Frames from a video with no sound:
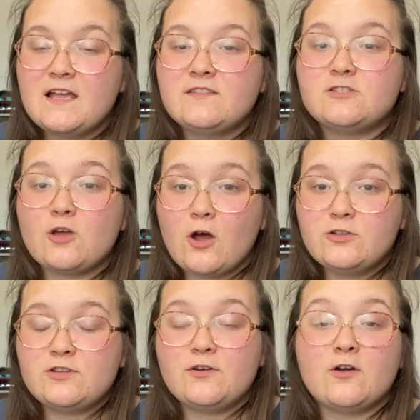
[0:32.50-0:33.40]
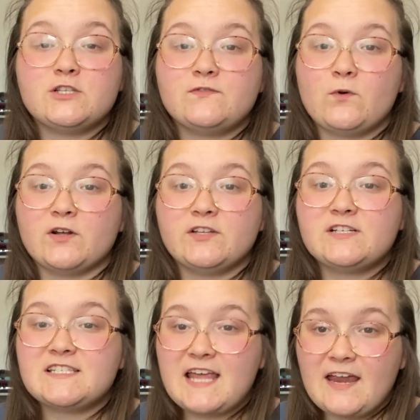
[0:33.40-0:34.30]
This also goes for their
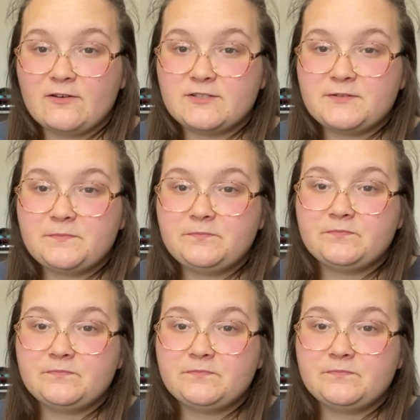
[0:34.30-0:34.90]
scales.